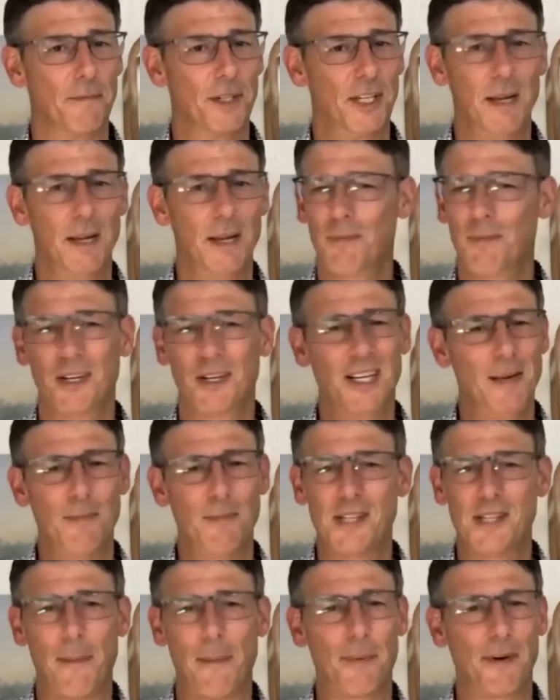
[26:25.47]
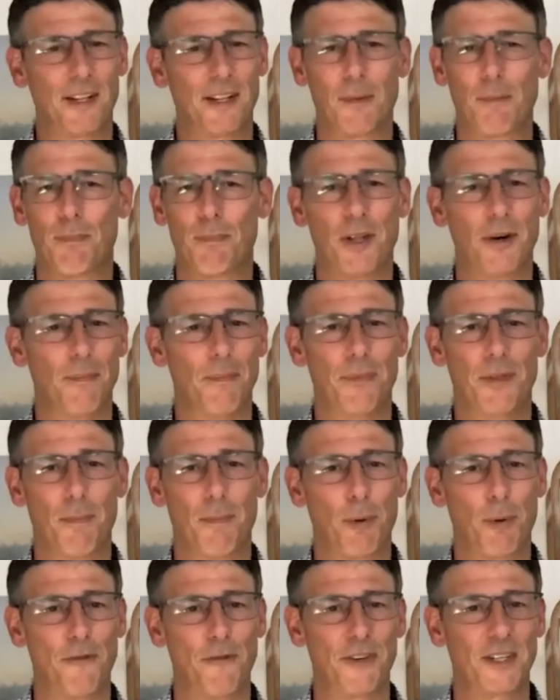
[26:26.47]
You keep tapping on the
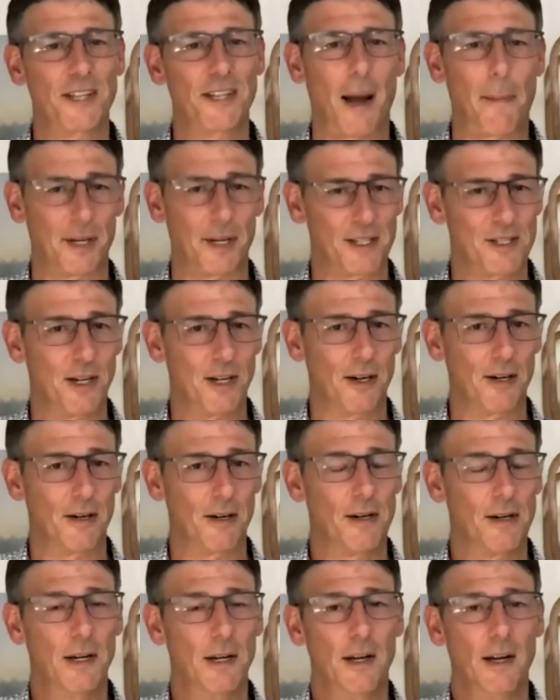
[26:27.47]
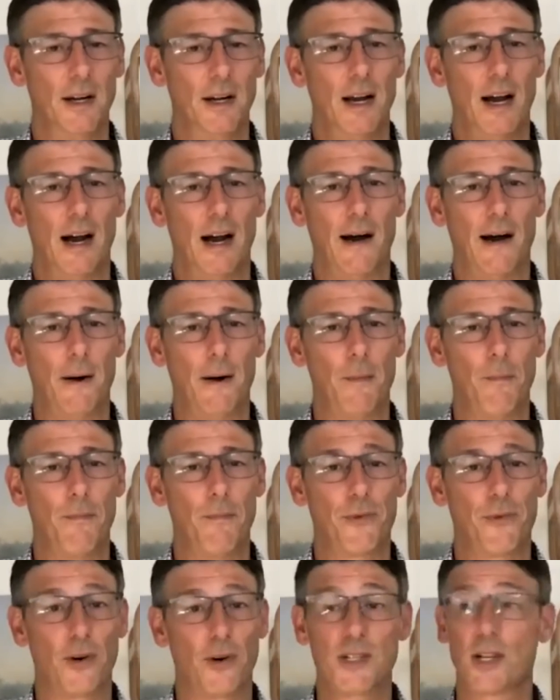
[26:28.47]
perfect topics here.
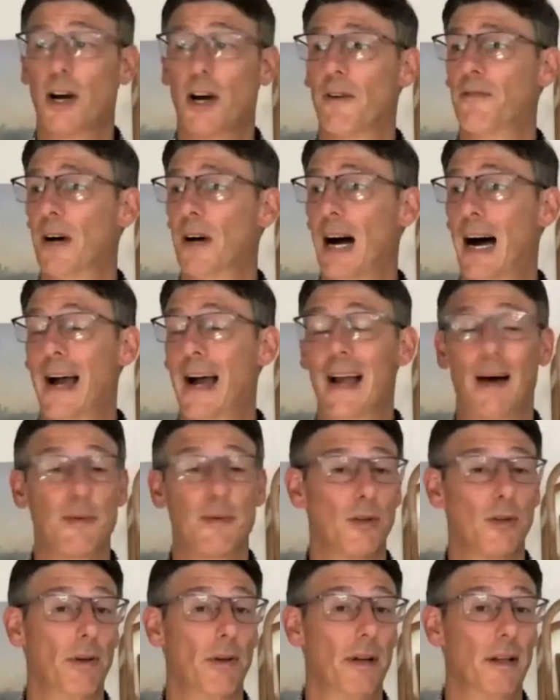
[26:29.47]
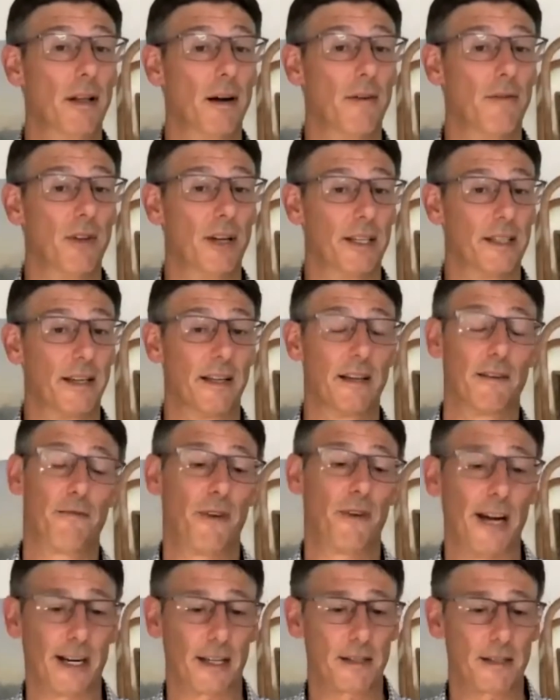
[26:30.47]
First off, I absolutely love LinkedIn. In
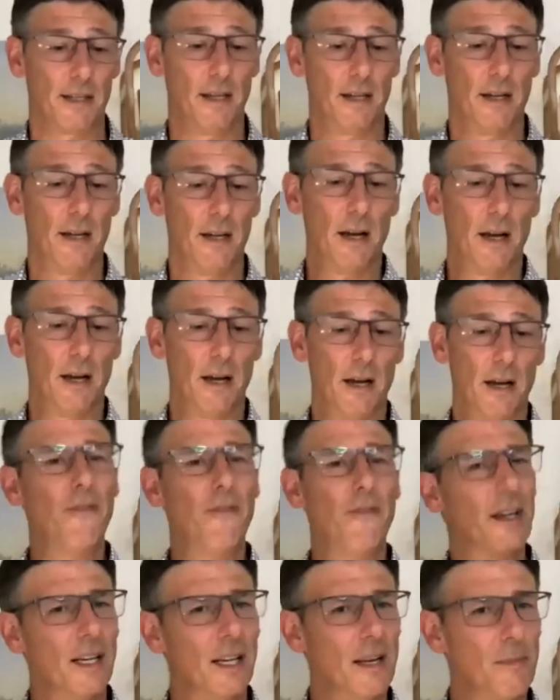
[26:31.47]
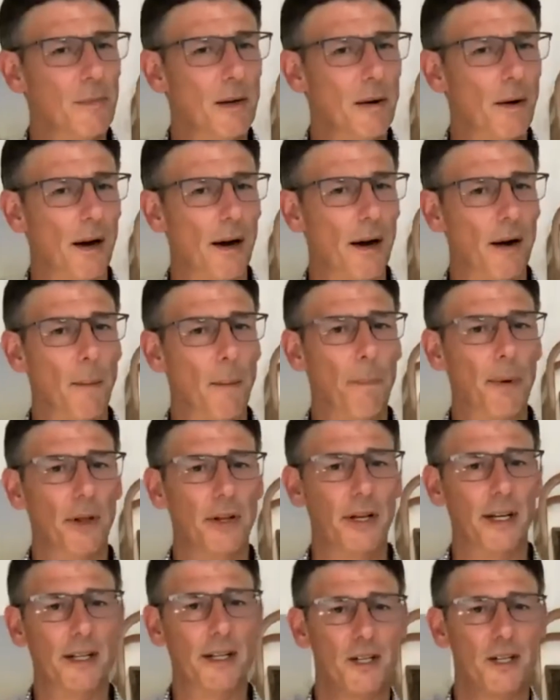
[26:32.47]
fact, can you give me a
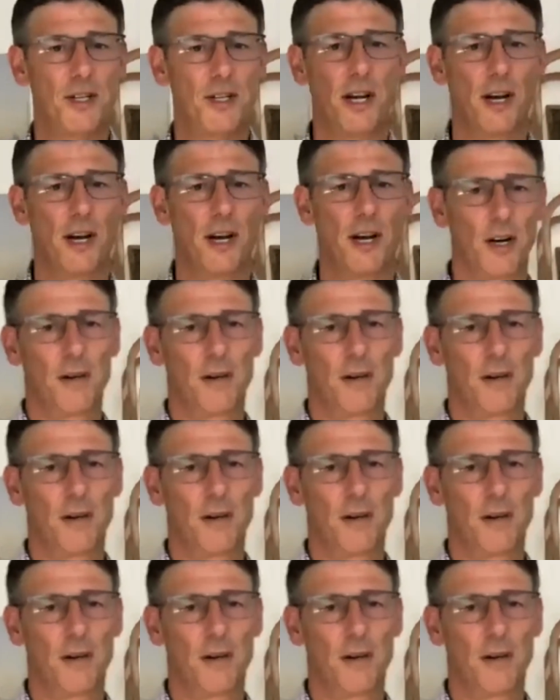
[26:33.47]
ability to share?